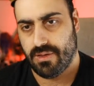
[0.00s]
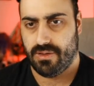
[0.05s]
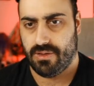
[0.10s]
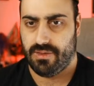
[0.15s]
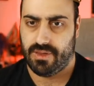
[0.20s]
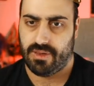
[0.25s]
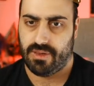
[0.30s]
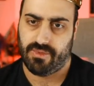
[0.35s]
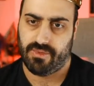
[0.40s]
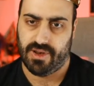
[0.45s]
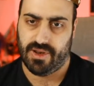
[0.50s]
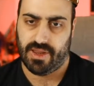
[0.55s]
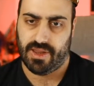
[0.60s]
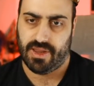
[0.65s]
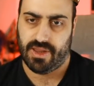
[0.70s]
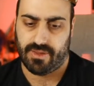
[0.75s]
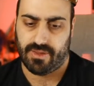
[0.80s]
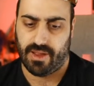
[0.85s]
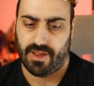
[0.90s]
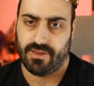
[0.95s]
nothing
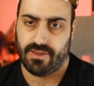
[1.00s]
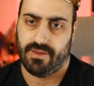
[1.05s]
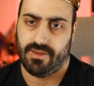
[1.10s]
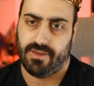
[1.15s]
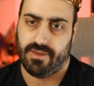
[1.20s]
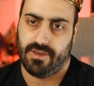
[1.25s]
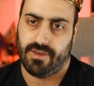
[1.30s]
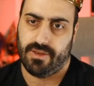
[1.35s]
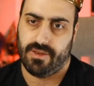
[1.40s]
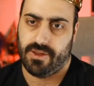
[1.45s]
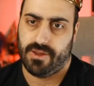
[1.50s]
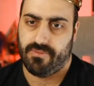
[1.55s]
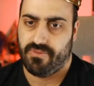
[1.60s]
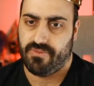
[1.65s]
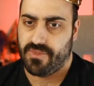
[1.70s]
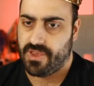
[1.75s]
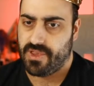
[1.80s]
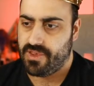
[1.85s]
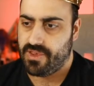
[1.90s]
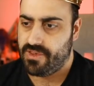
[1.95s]
like that.
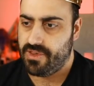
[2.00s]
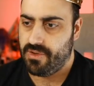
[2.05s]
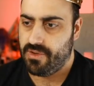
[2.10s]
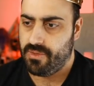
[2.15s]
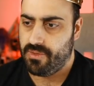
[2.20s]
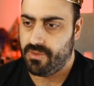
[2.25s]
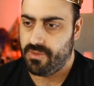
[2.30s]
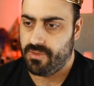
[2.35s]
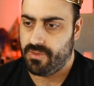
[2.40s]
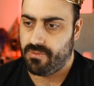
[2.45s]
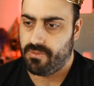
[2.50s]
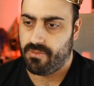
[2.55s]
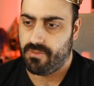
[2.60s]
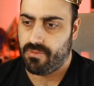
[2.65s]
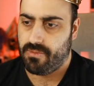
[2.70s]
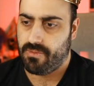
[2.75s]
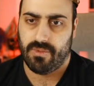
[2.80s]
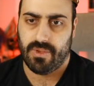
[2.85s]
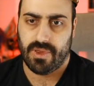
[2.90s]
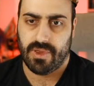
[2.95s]
So
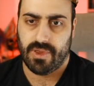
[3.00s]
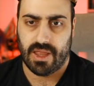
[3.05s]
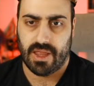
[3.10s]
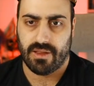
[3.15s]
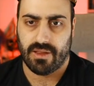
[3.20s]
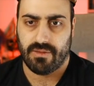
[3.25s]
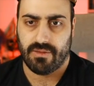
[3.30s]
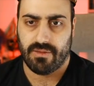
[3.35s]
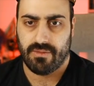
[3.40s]
again,